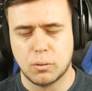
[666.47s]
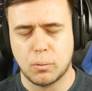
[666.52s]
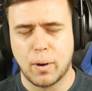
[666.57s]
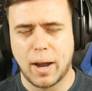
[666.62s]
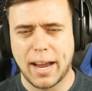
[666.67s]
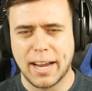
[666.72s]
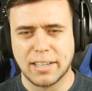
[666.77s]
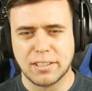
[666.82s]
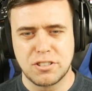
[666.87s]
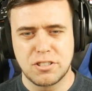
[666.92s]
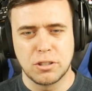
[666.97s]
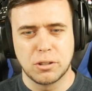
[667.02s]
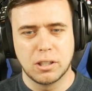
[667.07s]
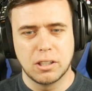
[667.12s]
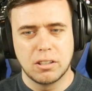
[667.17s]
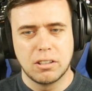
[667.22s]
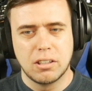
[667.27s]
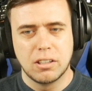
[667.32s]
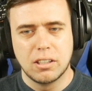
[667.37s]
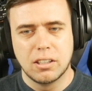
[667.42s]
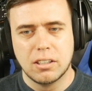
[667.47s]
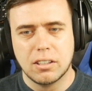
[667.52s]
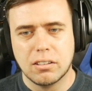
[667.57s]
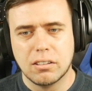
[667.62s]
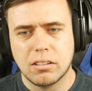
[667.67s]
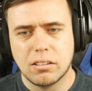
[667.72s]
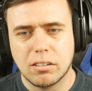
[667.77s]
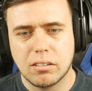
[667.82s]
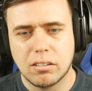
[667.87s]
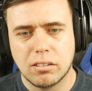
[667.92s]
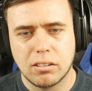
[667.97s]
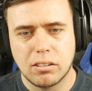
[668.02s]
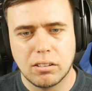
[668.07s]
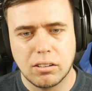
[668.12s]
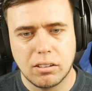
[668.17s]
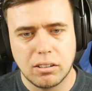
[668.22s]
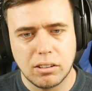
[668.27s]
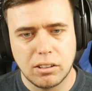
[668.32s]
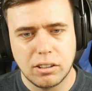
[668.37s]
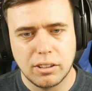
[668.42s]
Wait, so
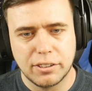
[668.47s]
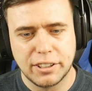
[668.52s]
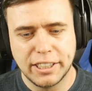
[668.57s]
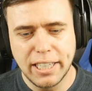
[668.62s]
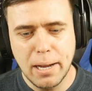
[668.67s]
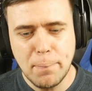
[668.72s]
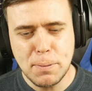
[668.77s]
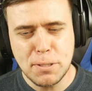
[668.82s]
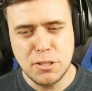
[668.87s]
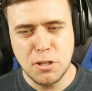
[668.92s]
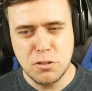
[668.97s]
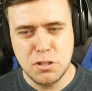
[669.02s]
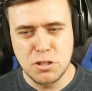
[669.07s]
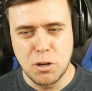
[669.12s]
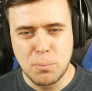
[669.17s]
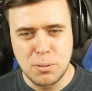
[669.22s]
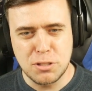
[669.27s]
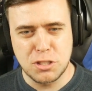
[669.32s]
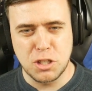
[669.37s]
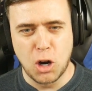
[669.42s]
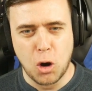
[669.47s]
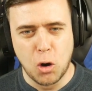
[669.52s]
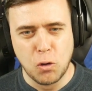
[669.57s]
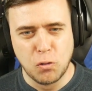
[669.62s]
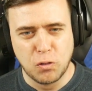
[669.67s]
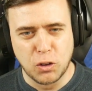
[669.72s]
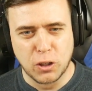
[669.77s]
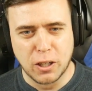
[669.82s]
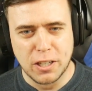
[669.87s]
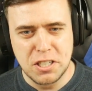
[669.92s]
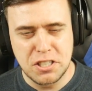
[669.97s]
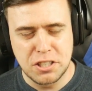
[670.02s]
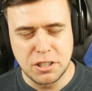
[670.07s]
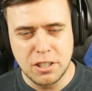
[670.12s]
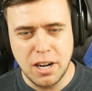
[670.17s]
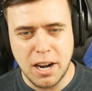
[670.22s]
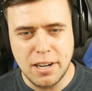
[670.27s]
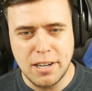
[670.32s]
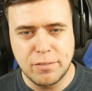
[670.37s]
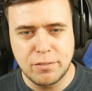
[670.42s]
the episode's almost over. Is
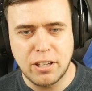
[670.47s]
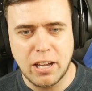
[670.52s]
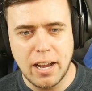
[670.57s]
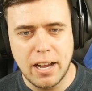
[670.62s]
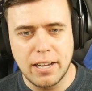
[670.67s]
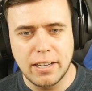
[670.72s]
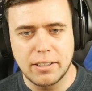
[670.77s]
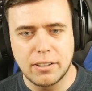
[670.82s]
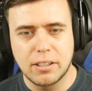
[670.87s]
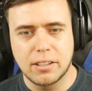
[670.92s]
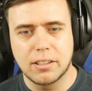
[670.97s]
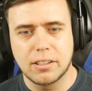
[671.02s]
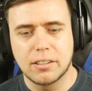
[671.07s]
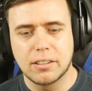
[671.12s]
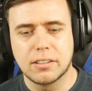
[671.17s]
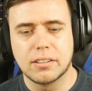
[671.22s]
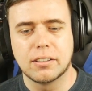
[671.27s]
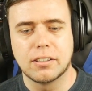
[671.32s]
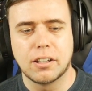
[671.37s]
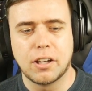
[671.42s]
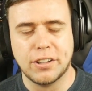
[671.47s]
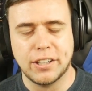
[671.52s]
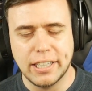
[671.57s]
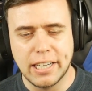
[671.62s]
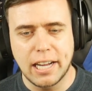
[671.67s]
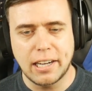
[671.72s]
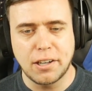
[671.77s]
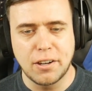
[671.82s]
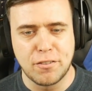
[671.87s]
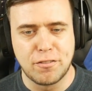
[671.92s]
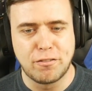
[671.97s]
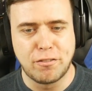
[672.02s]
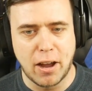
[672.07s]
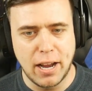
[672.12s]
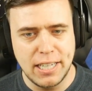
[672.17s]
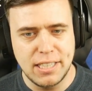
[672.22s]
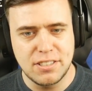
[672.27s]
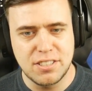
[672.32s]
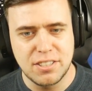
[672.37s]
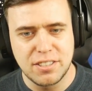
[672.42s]
there not enough time? Are they not gonna
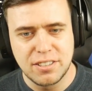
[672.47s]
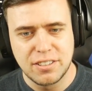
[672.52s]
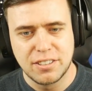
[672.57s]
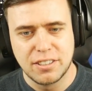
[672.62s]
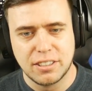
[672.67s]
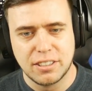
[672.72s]
fight?